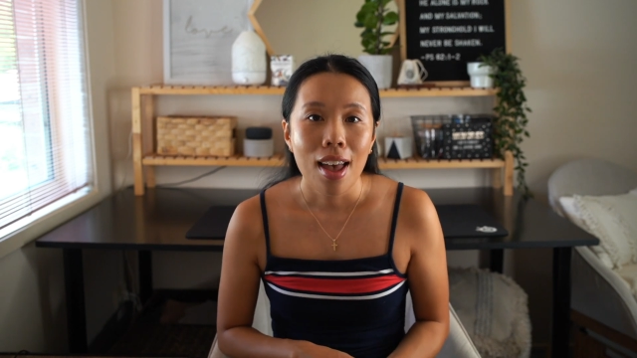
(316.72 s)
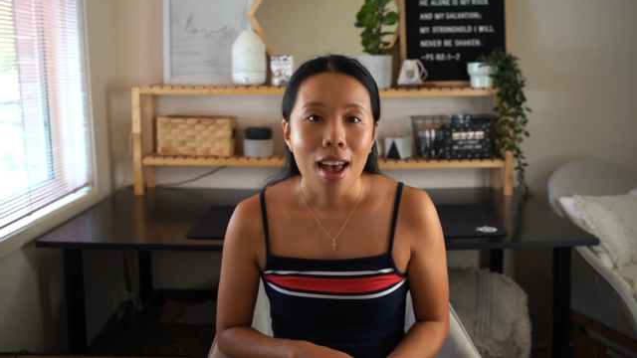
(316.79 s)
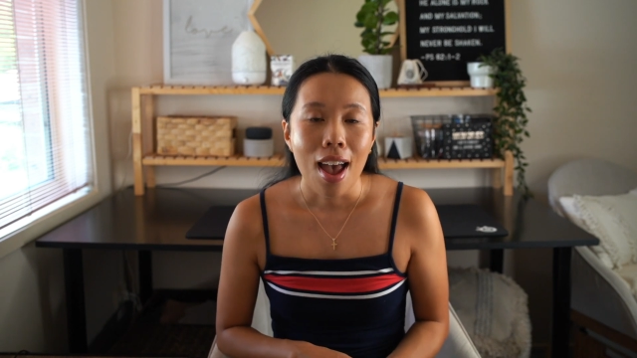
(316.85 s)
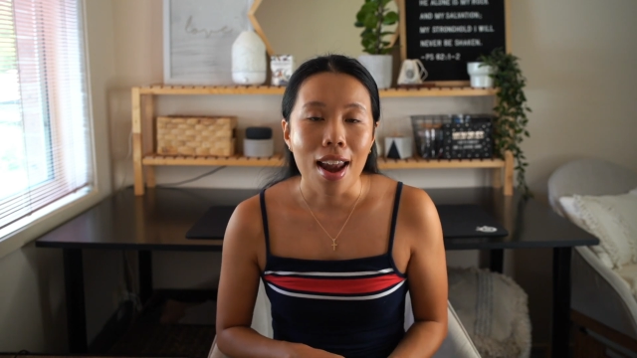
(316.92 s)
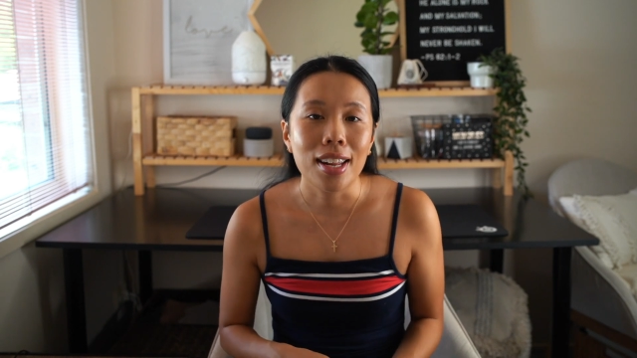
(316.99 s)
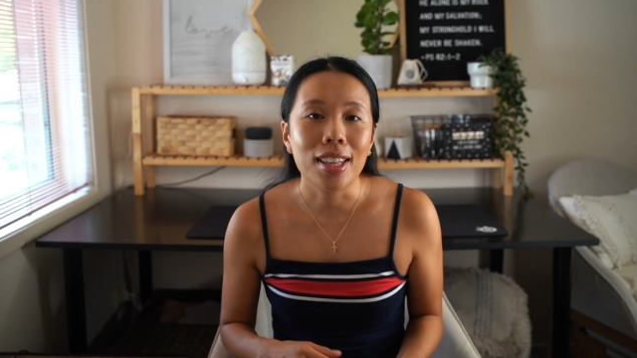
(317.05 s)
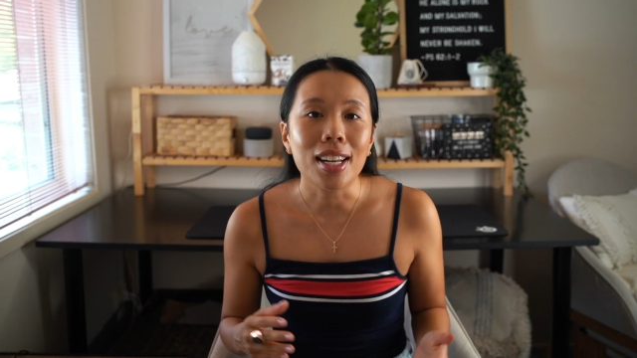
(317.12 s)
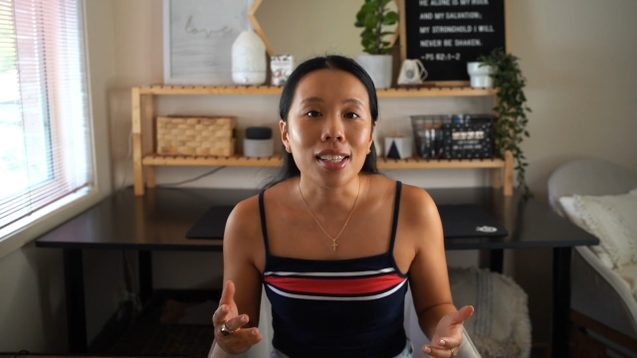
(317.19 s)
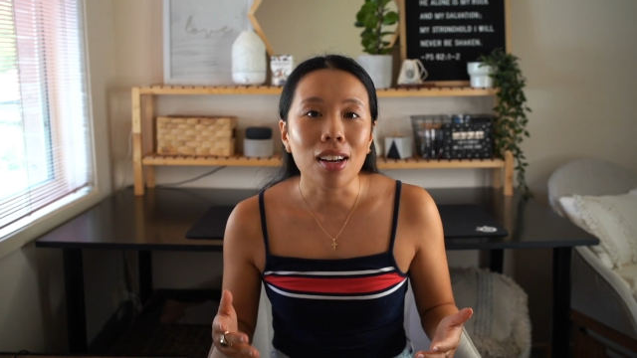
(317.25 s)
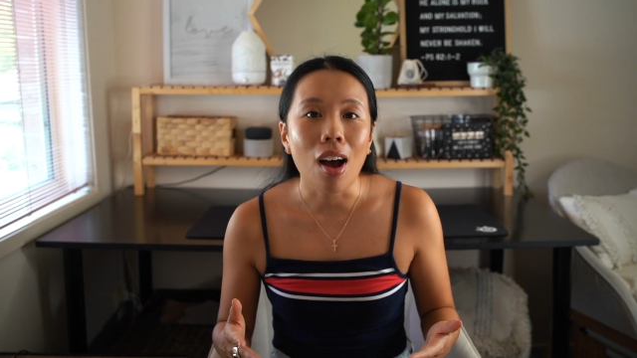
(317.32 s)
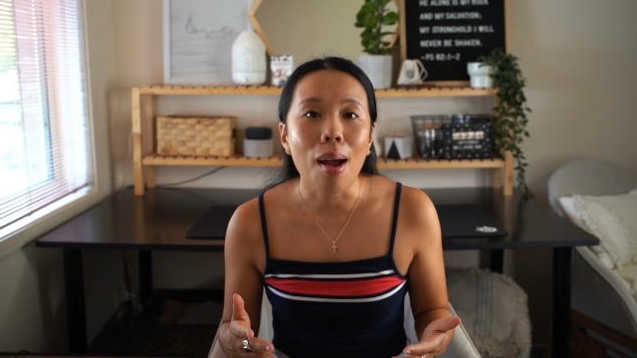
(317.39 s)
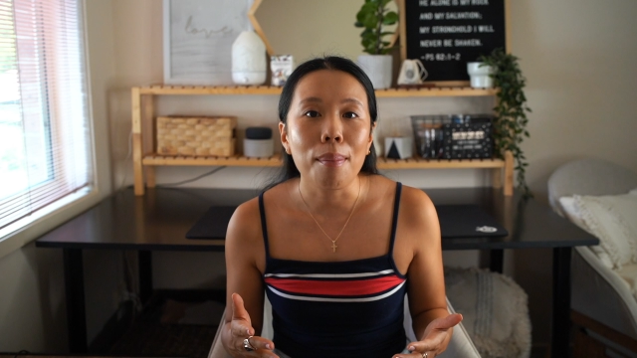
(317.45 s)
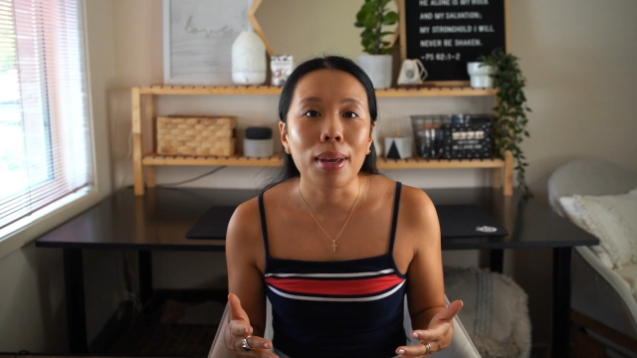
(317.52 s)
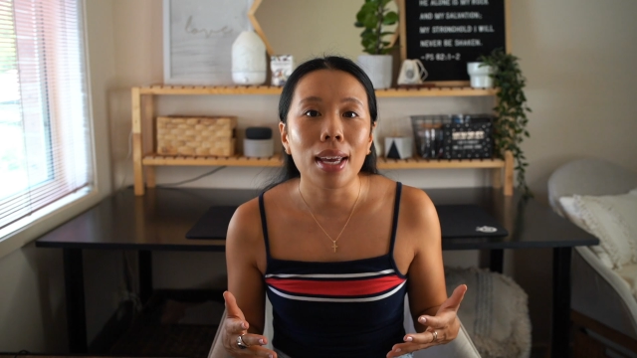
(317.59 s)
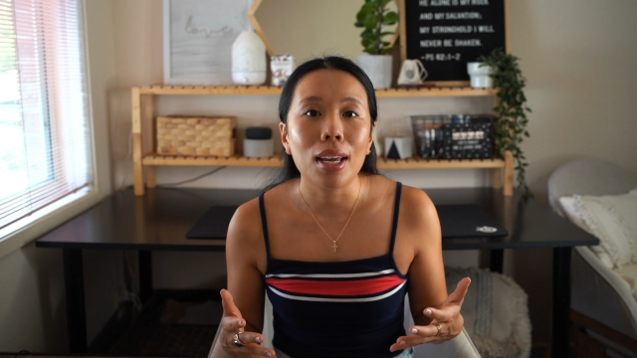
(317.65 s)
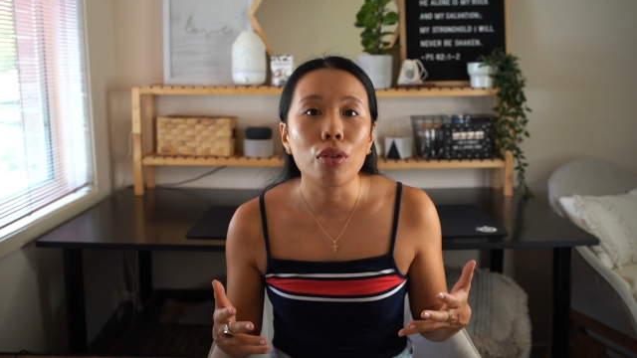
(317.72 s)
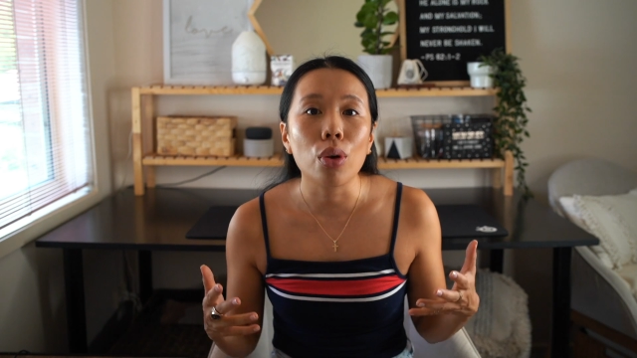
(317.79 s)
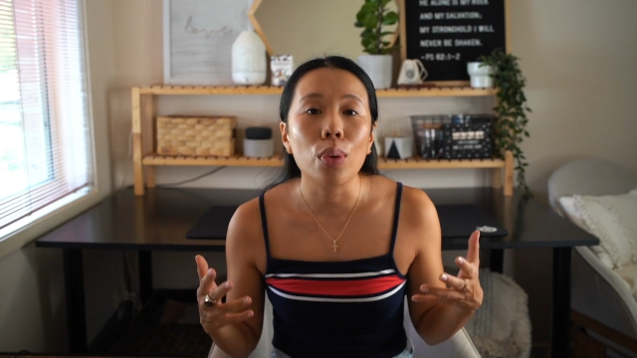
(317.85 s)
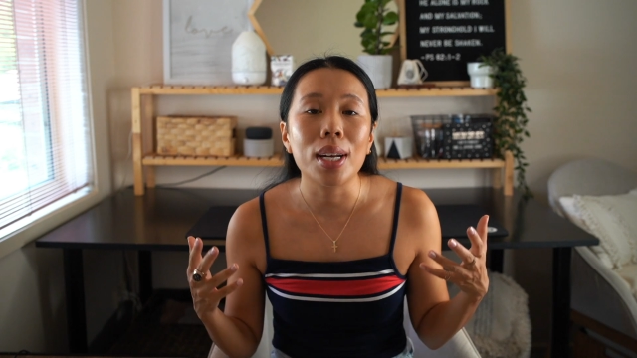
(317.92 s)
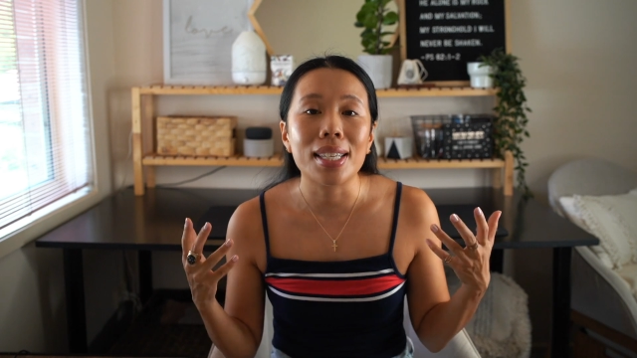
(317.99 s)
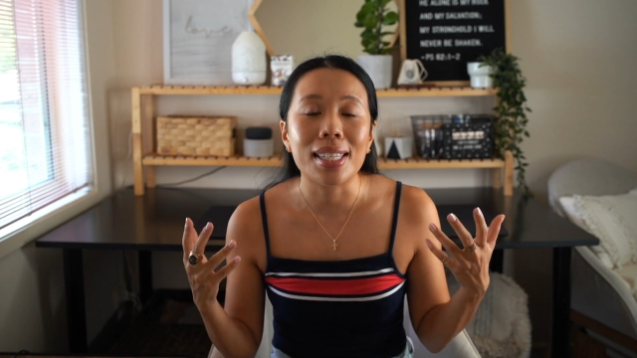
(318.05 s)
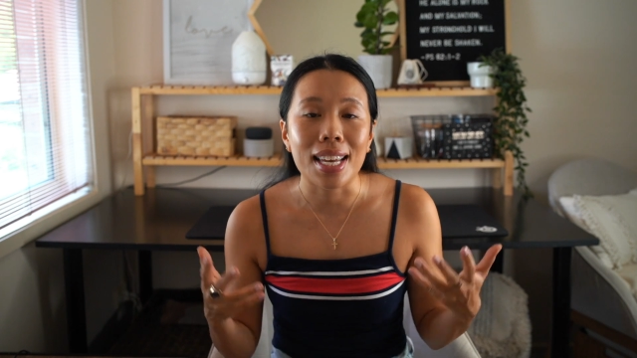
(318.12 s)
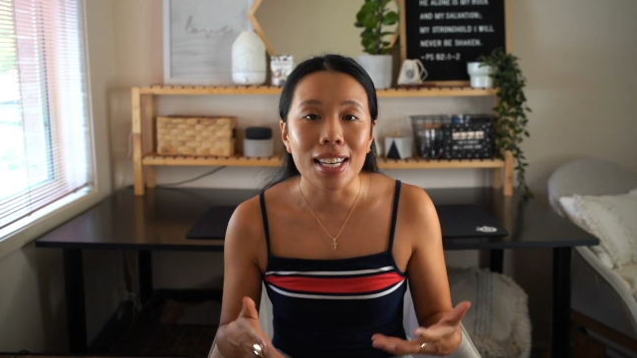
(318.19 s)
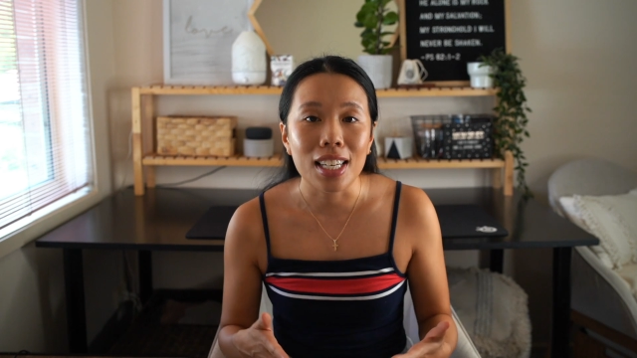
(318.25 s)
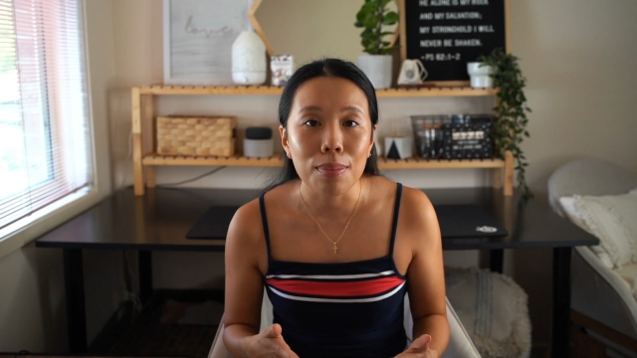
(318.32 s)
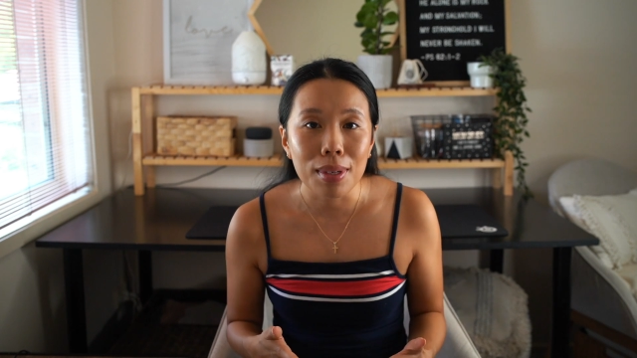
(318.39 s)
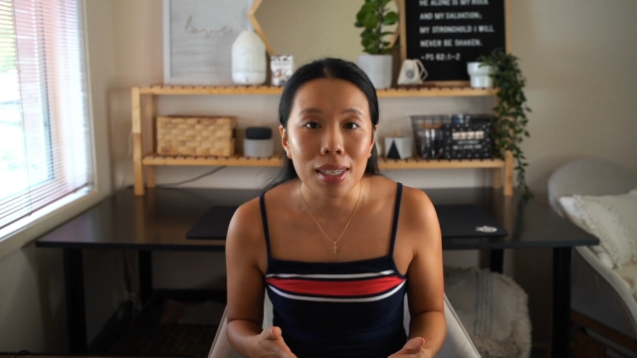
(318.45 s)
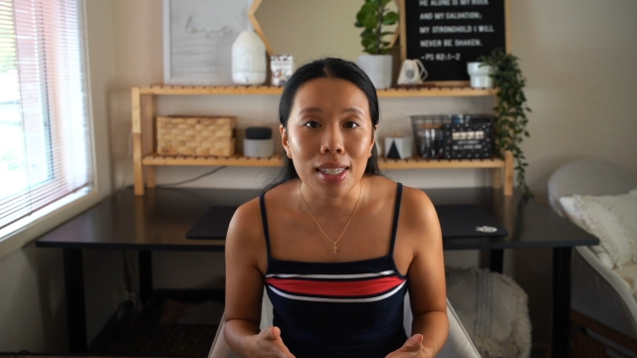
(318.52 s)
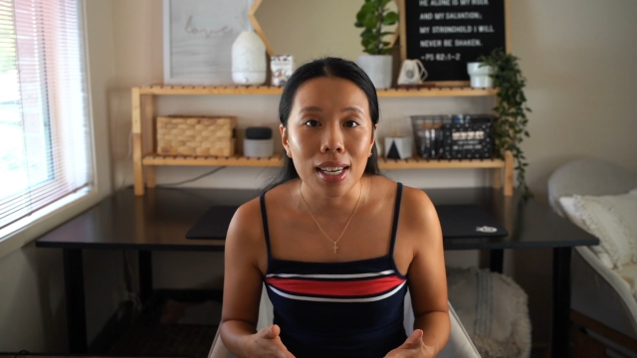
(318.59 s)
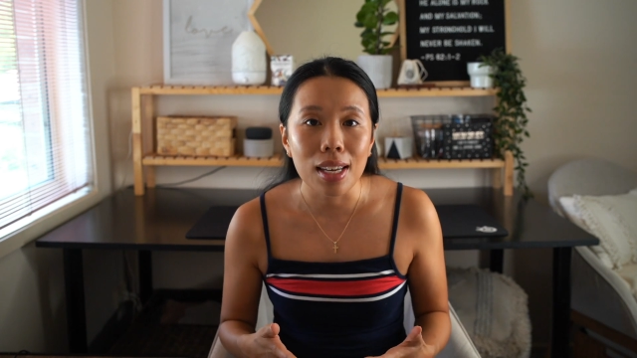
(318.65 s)
And in that time, he grew in his
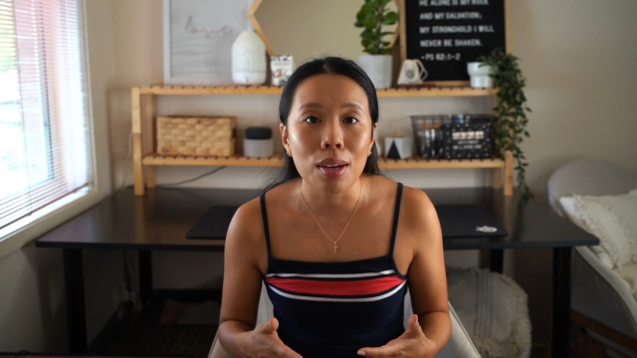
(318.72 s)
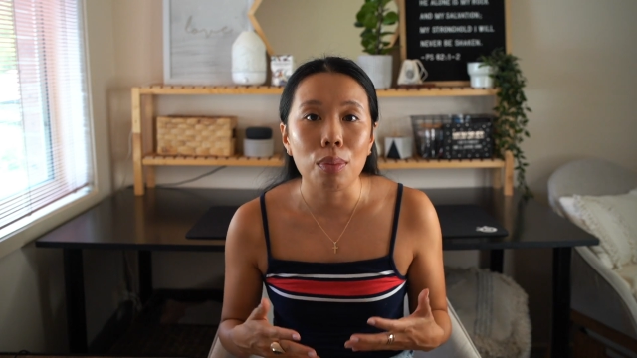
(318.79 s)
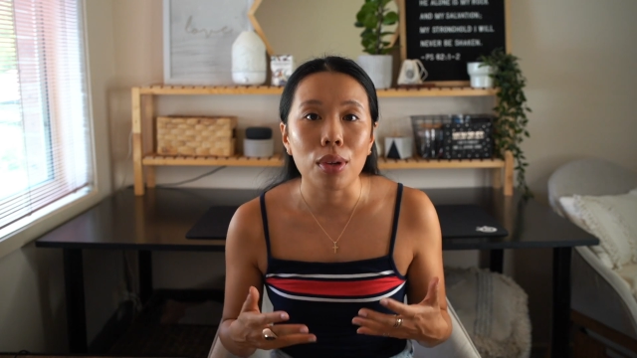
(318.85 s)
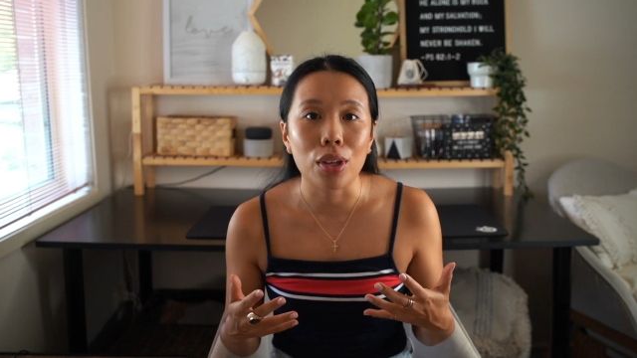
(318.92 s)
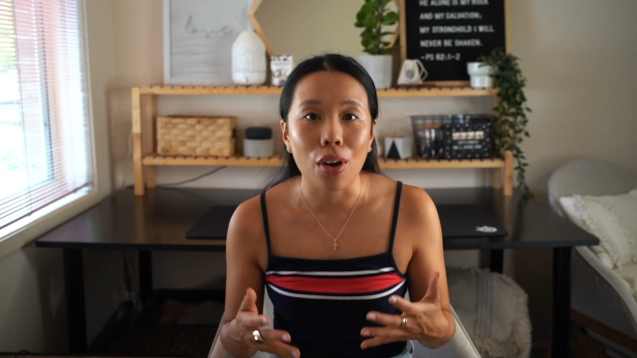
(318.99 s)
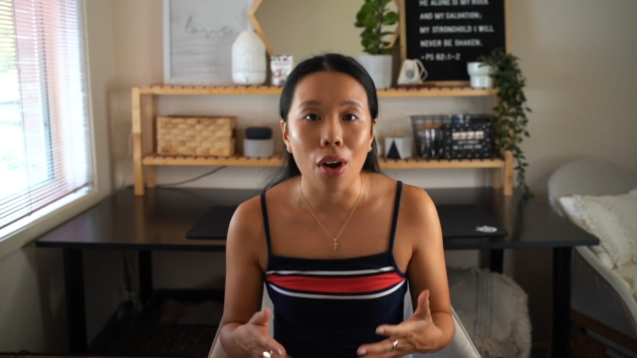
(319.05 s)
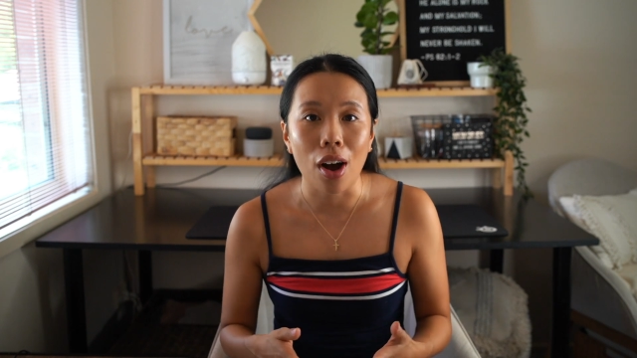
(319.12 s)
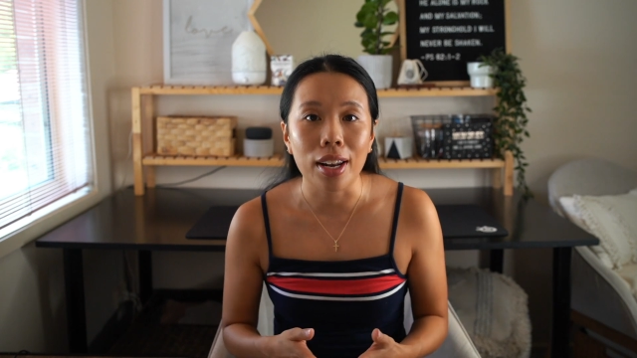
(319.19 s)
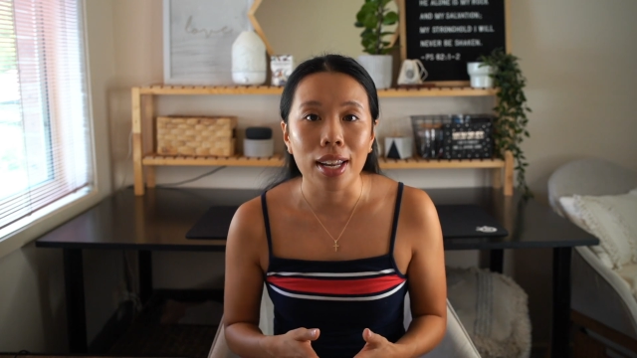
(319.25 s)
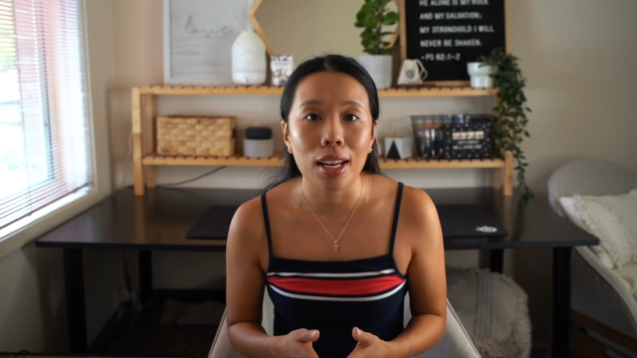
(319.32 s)
intimacy with God,